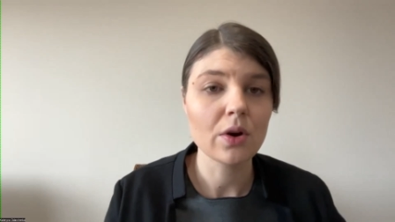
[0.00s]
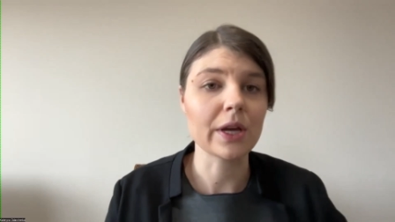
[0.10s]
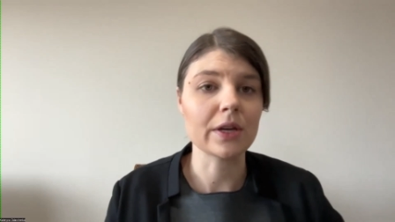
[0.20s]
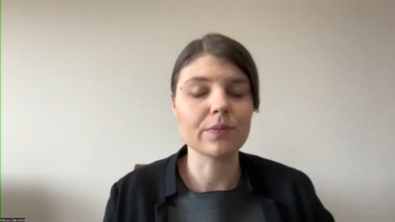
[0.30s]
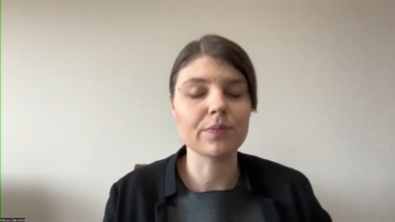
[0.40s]

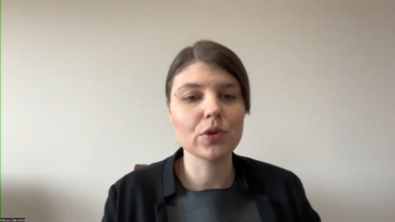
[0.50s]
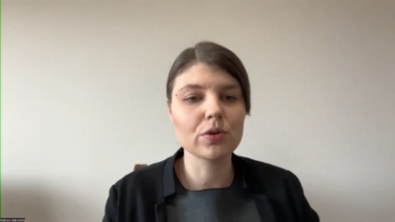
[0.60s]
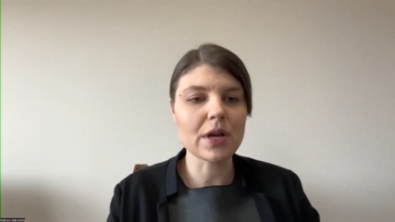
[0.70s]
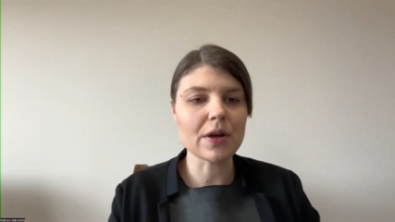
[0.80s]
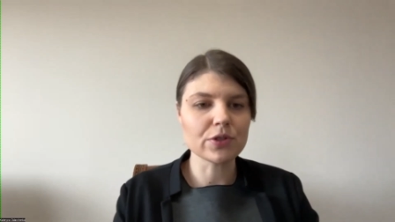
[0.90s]
Okay,
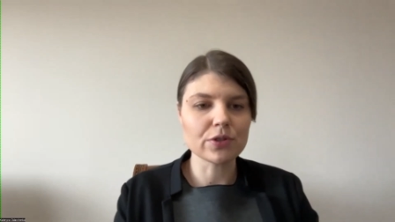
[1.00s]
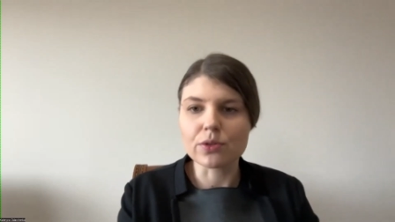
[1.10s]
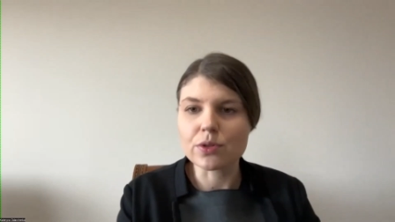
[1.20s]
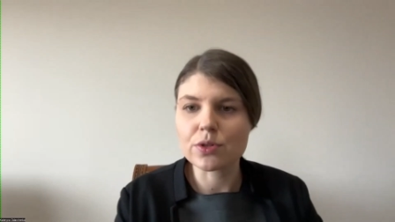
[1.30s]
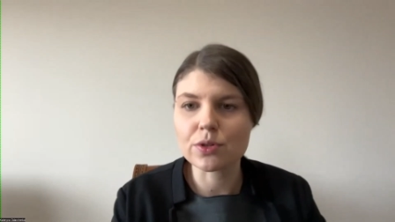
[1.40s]
good
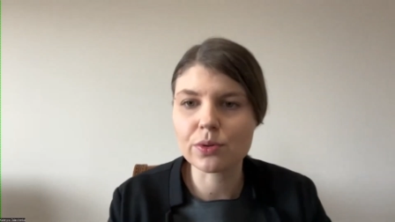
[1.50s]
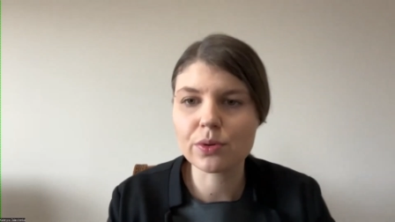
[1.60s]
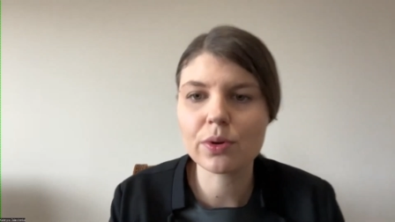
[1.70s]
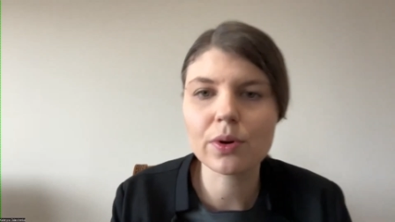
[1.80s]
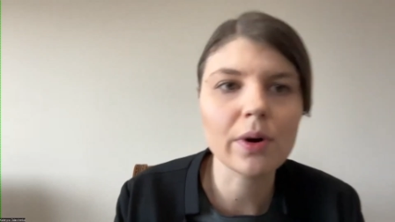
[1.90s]
afternoon to
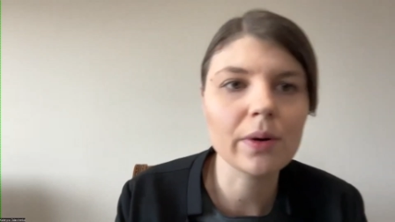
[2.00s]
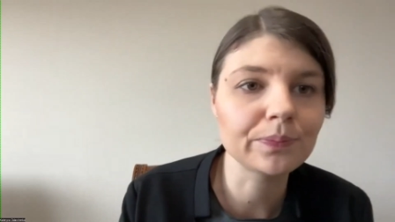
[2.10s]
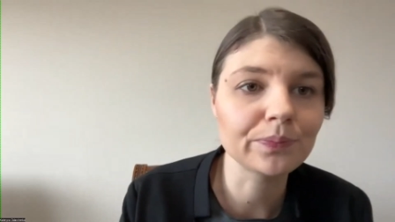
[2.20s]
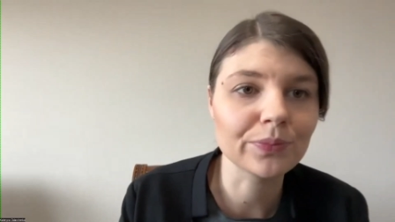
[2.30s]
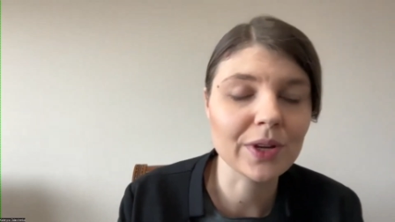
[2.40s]

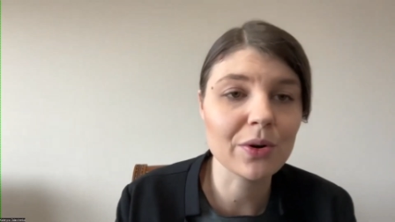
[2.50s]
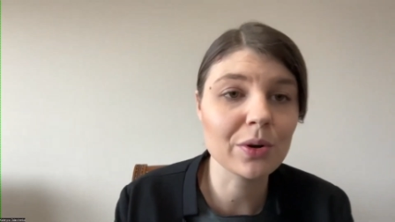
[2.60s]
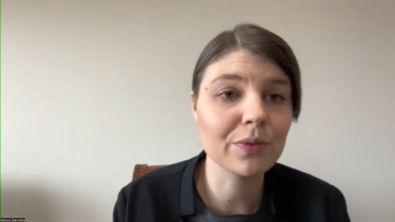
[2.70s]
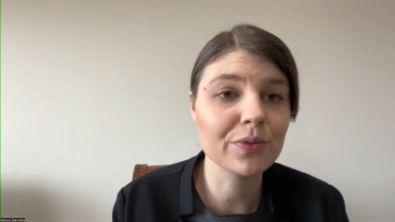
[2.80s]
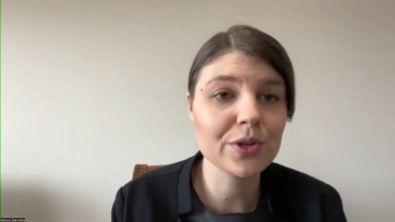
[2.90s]
um,
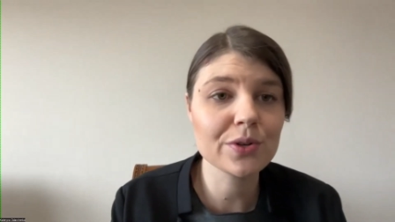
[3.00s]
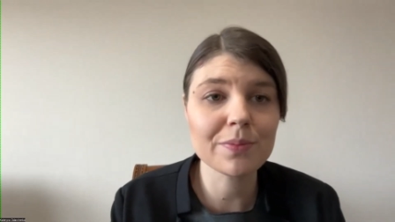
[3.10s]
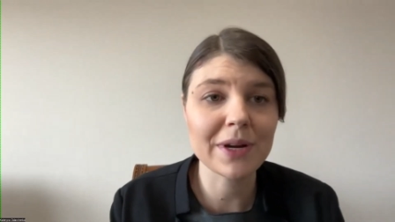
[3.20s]
all of you.